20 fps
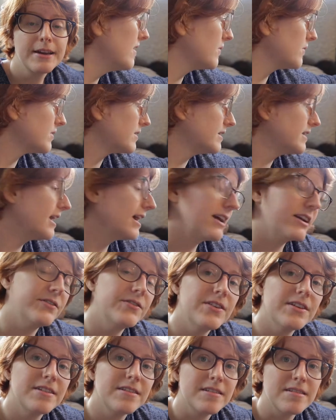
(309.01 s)
Well, an
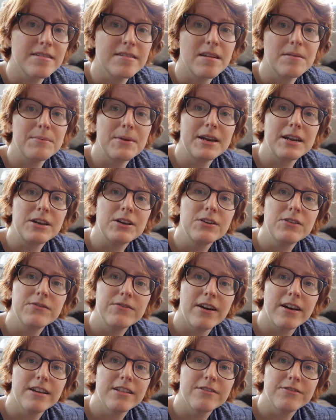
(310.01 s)
activist is somebody who
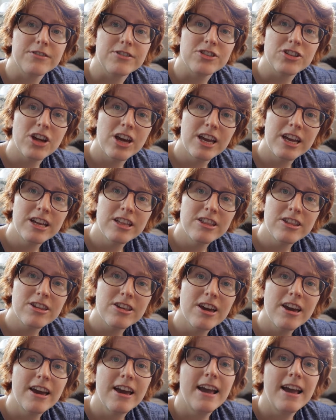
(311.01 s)
fights for change,